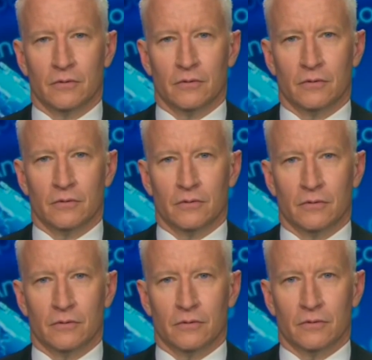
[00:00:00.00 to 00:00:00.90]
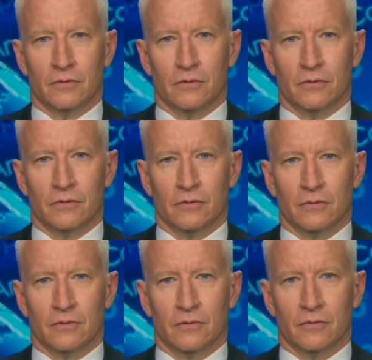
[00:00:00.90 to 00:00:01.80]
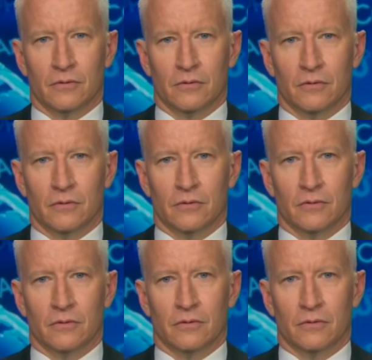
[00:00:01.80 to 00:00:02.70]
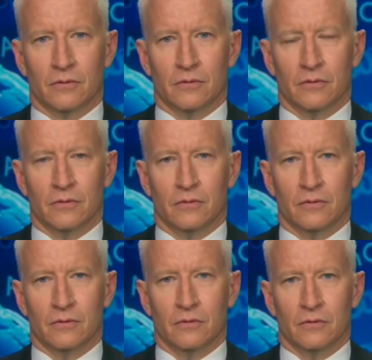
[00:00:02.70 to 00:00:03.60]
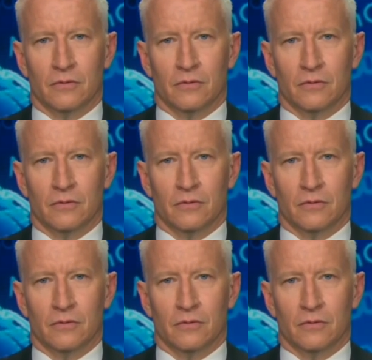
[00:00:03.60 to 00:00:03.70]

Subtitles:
(not speaking)